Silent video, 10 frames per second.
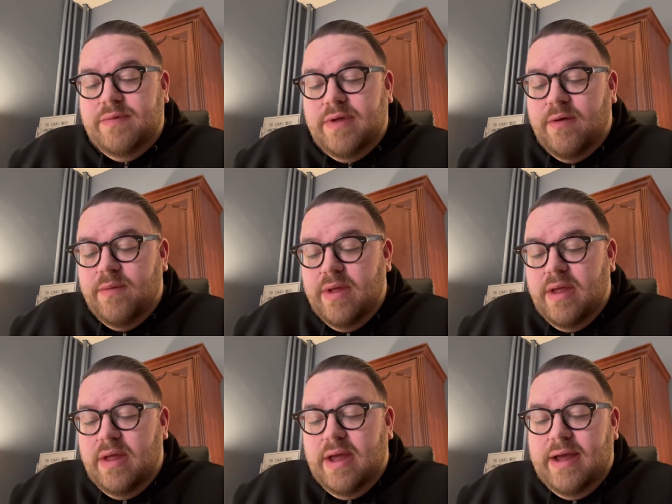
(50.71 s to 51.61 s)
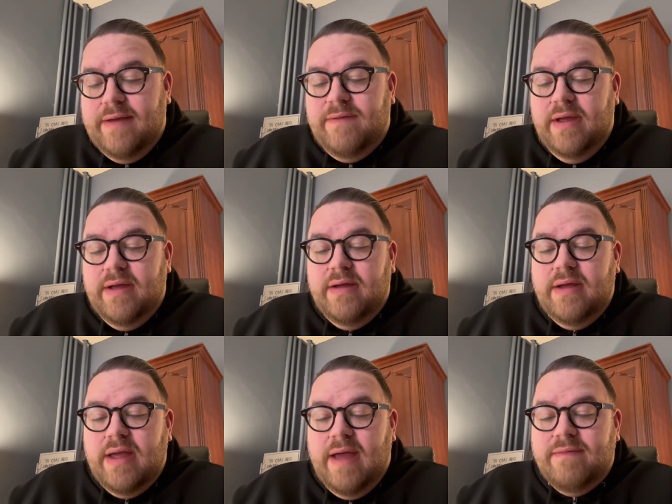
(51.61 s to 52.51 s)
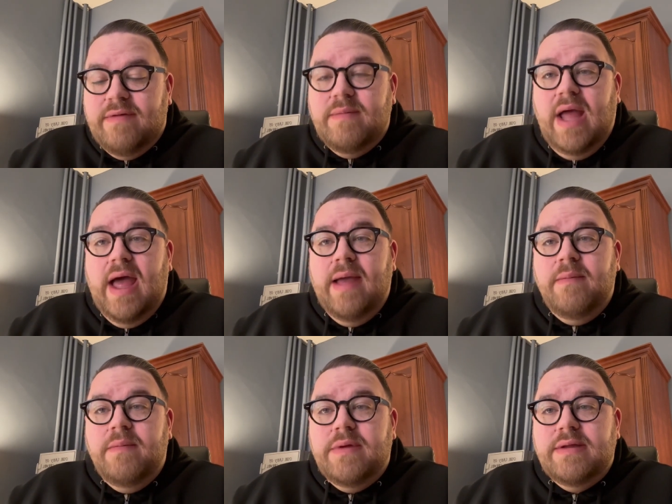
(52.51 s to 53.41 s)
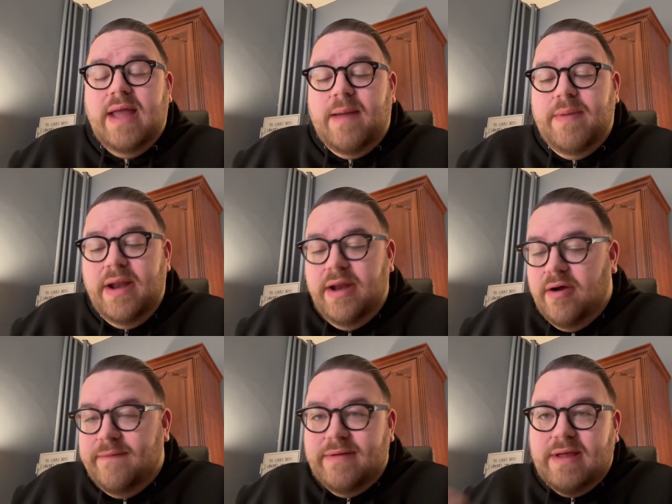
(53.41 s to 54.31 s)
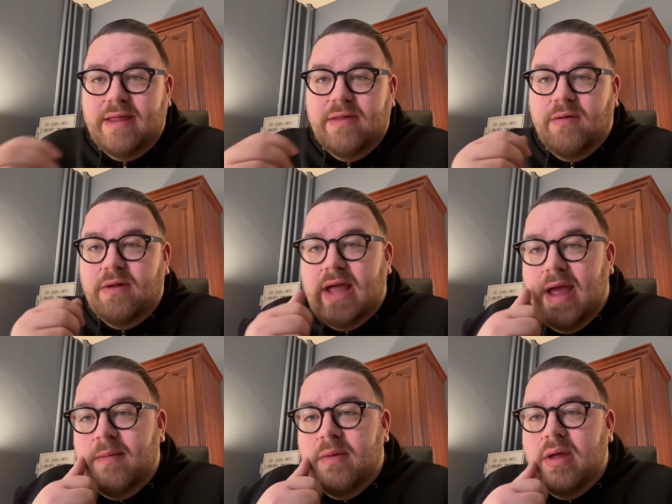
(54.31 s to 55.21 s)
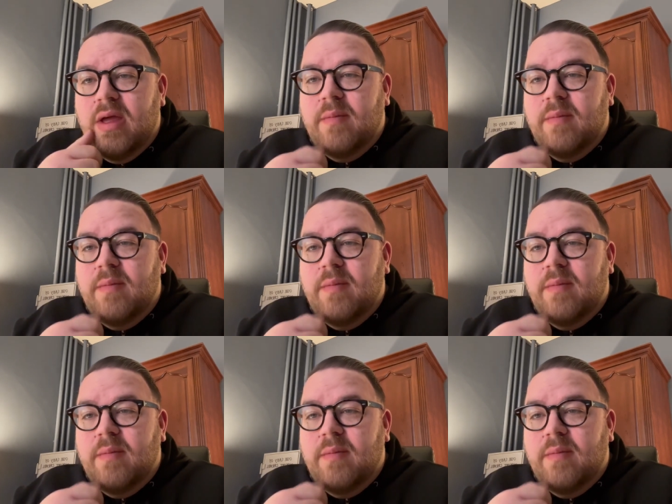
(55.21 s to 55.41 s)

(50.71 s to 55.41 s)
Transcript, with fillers: So uh, if you have some time to stop in, you don't have to stay the whole time,